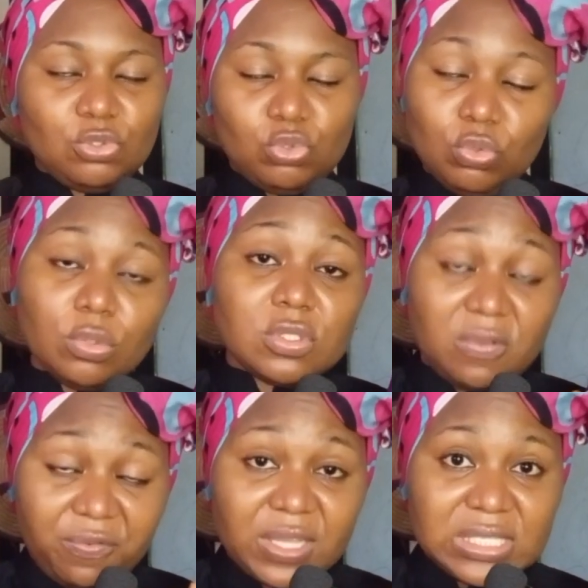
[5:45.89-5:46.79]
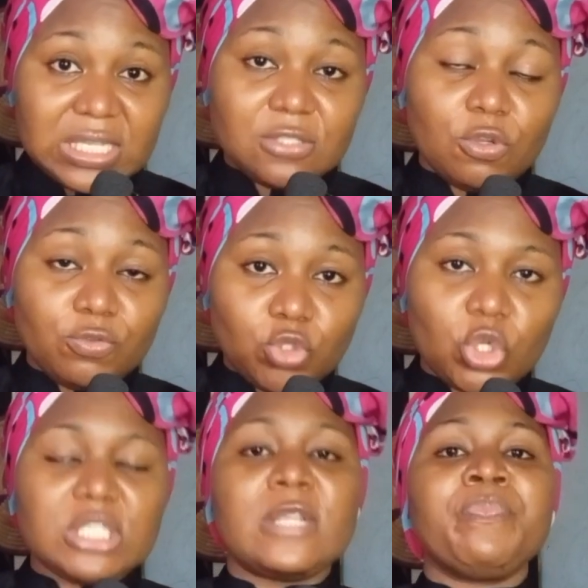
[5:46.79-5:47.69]
two surfactants of
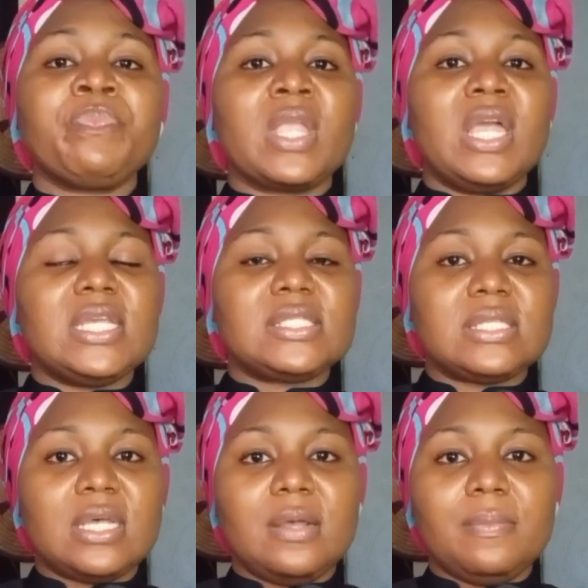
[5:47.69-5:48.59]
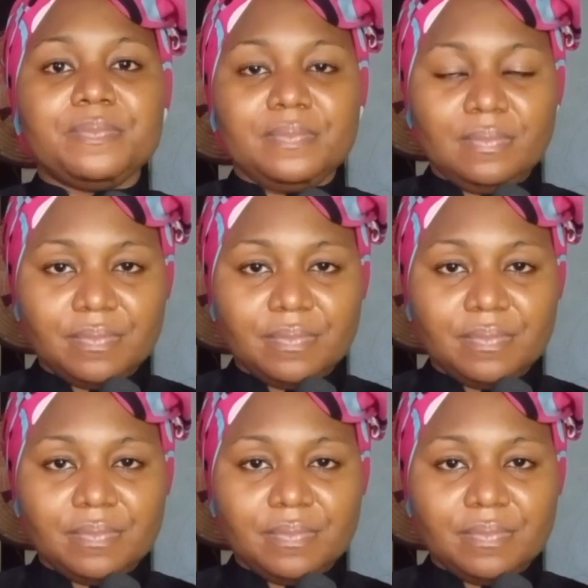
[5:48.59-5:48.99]
choice is the